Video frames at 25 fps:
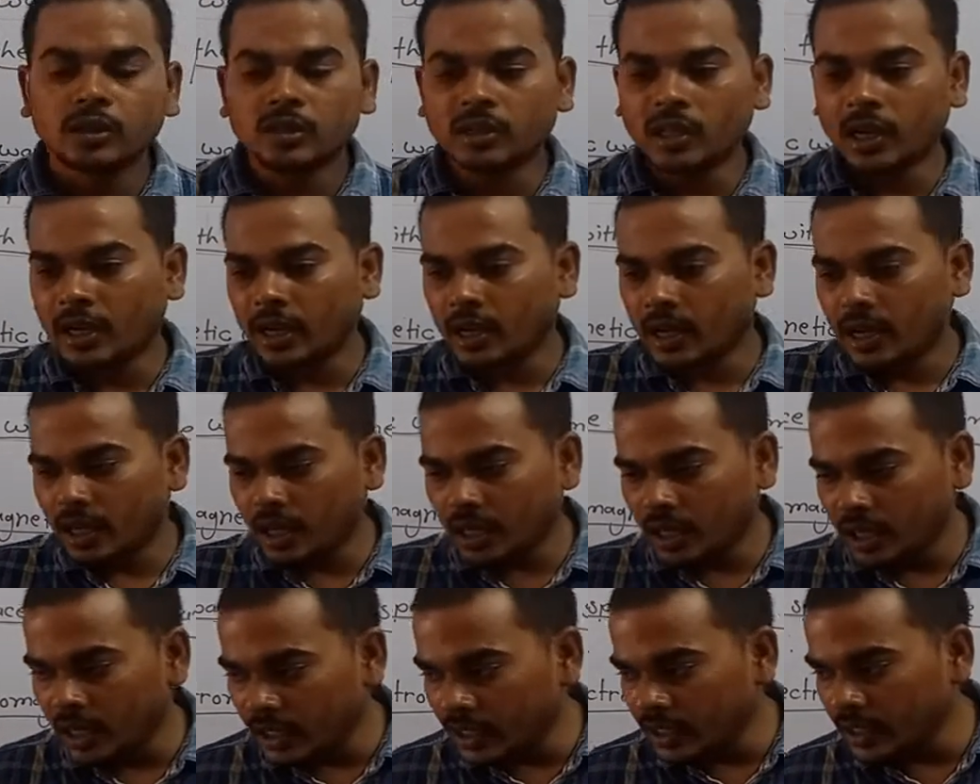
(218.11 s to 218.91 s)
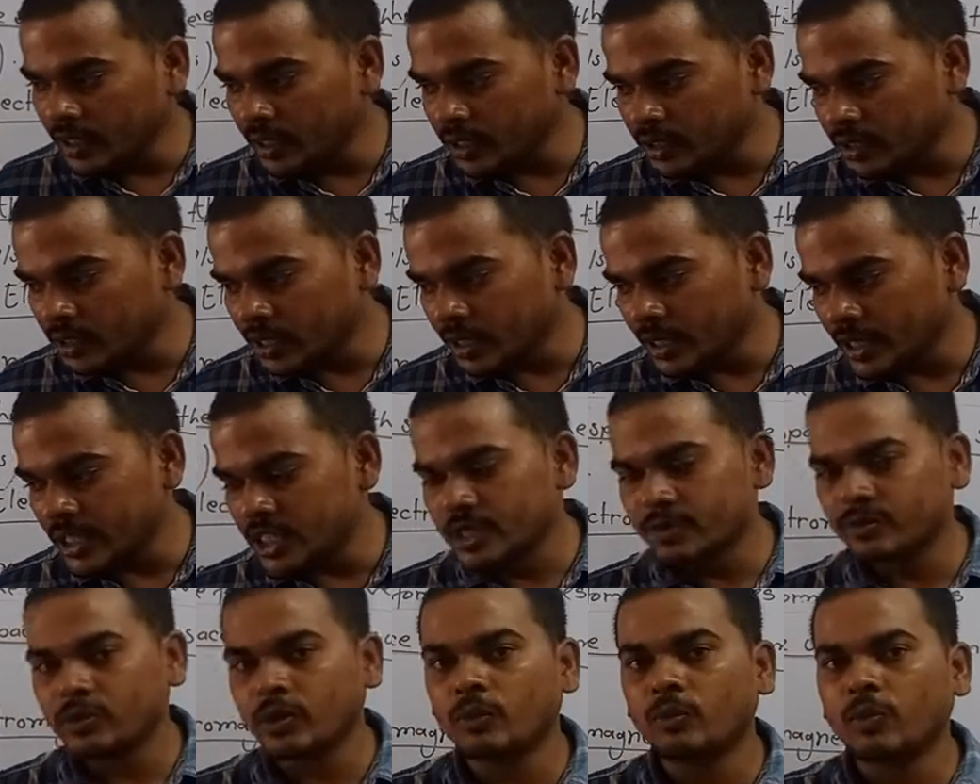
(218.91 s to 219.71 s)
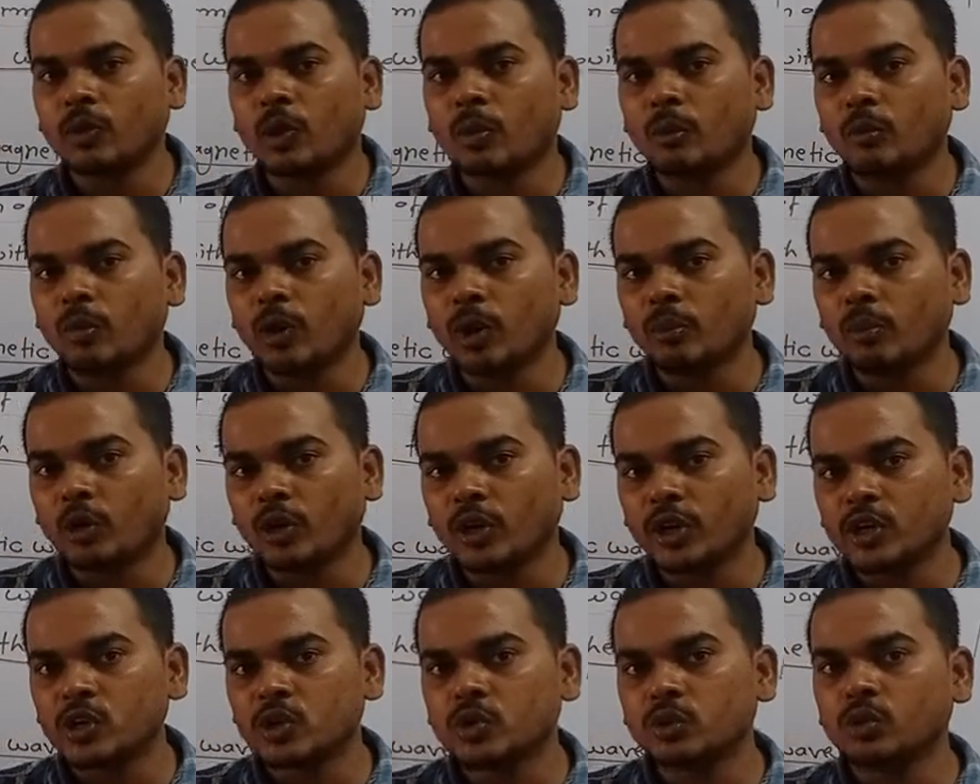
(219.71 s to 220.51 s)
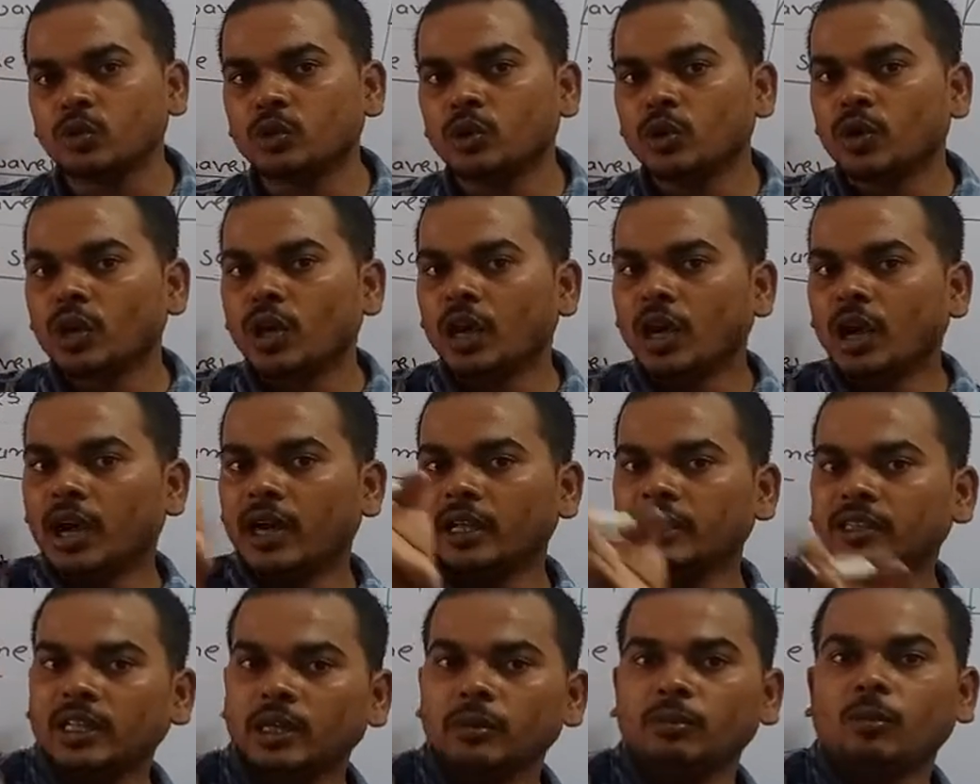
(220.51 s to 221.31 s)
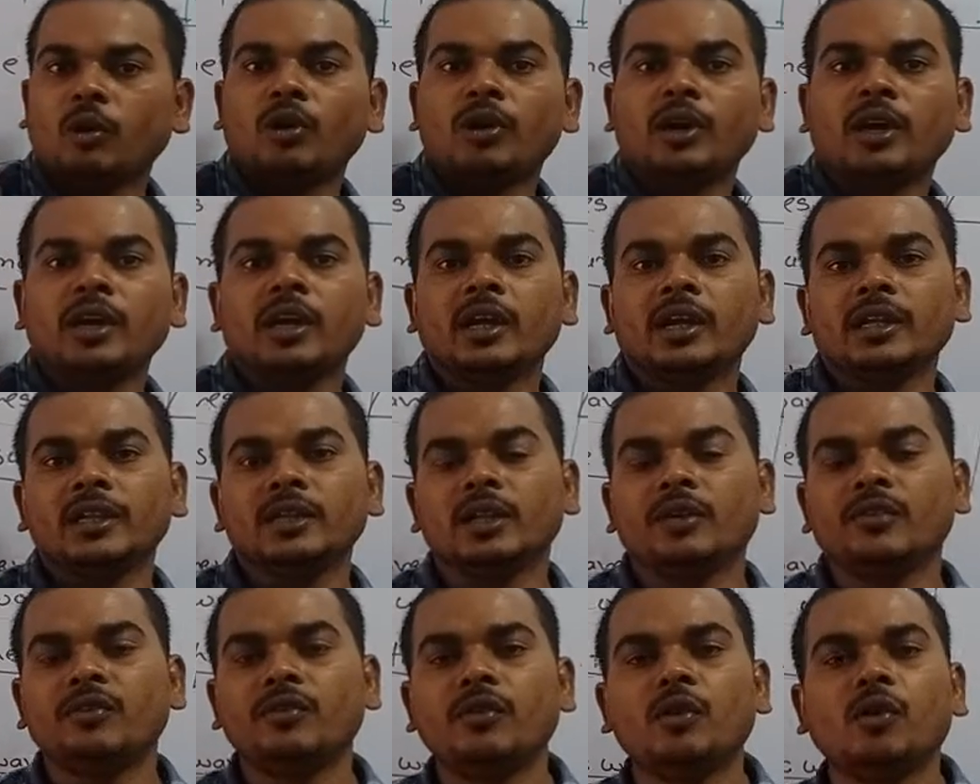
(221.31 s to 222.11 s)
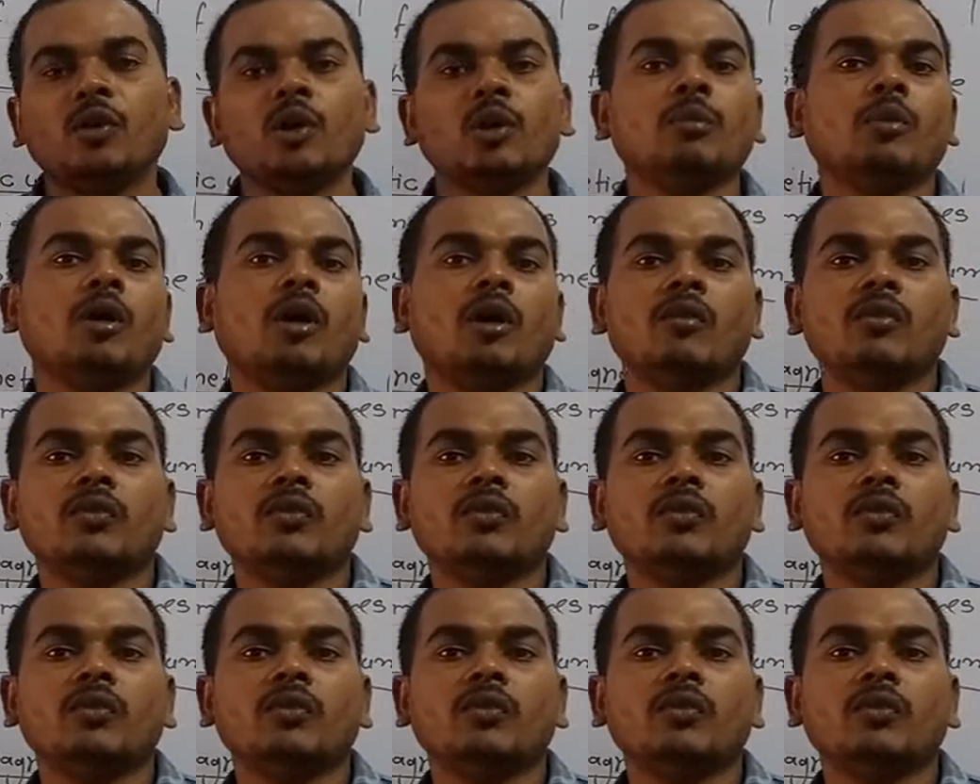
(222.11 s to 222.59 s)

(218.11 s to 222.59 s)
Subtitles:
The heat energy transfer from one body to other body in the form